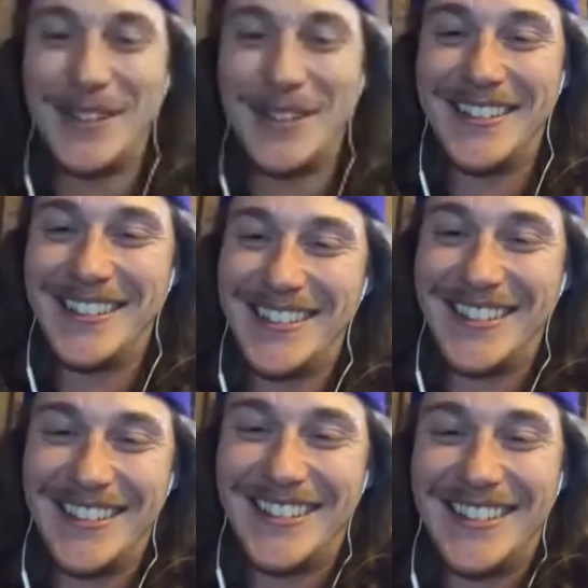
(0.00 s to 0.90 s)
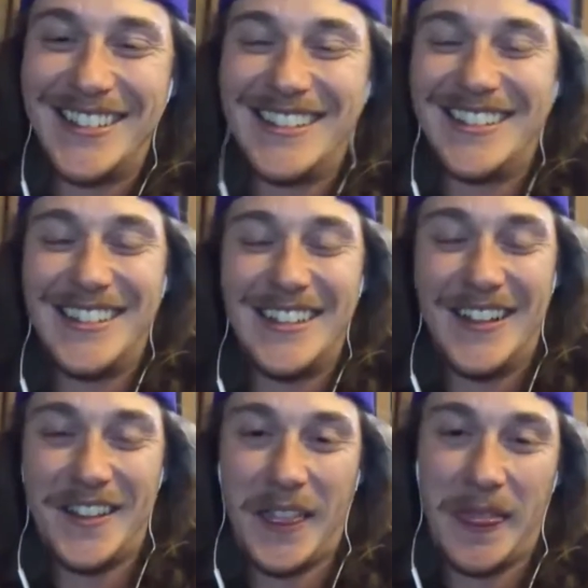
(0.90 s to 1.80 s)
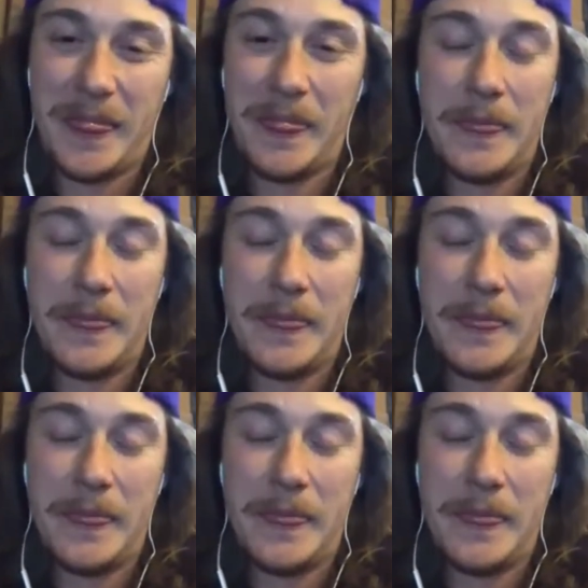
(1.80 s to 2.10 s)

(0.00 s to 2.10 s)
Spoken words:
this friend I had in high school. He was like a